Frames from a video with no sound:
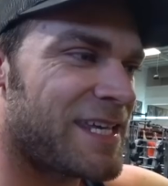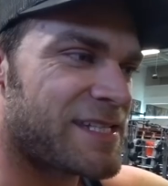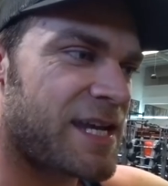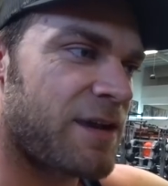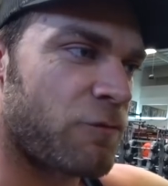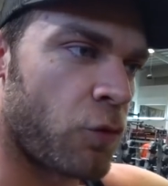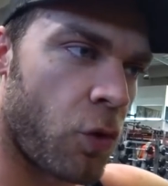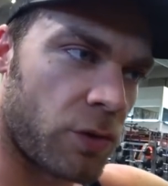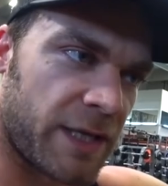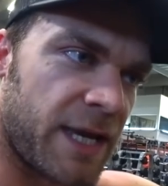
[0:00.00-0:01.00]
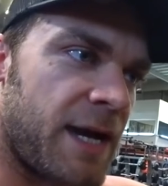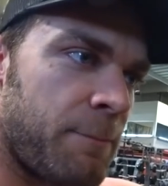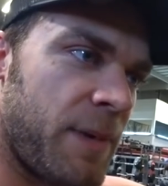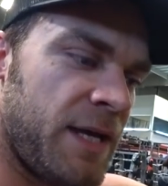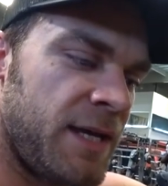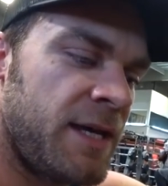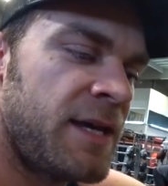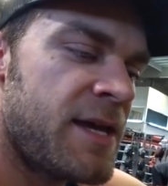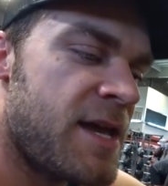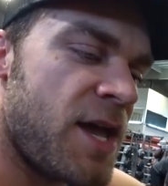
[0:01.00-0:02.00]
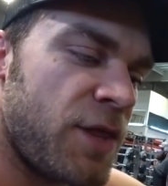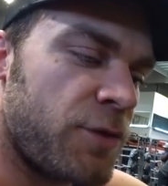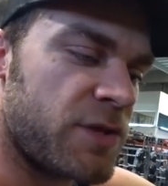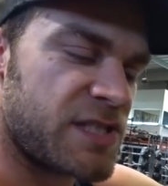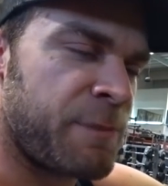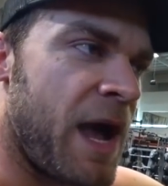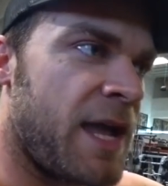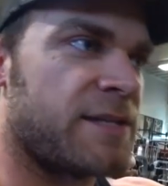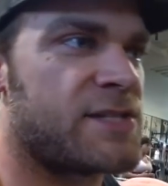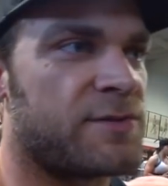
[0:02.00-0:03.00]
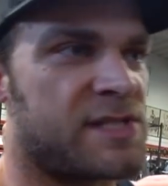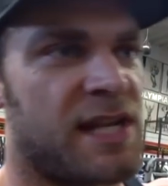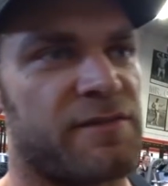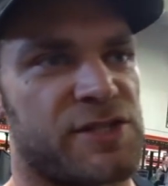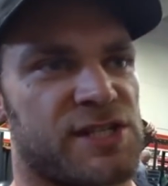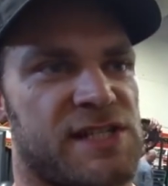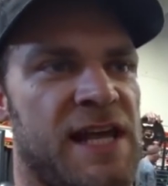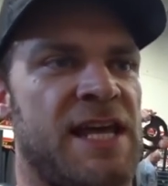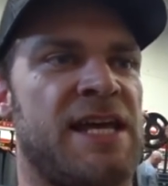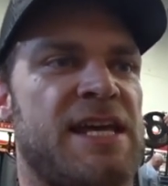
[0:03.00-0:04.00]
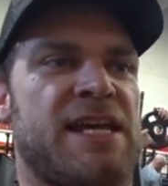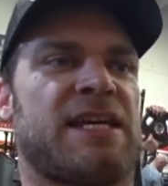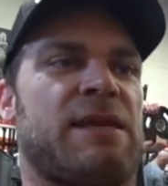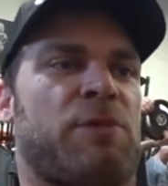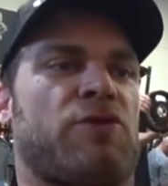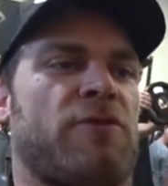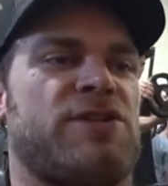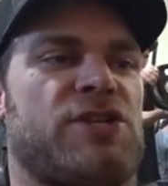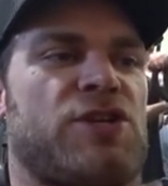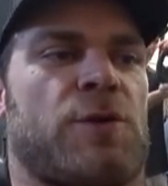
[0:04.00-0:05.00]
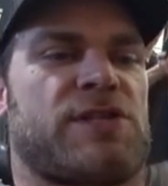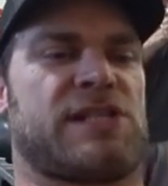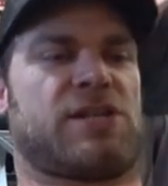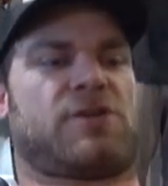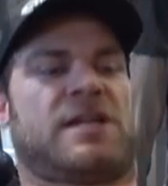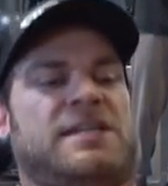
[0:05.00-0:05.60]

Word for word: is kind of rolling up through the spine. So instead of just keeping a rigid torso,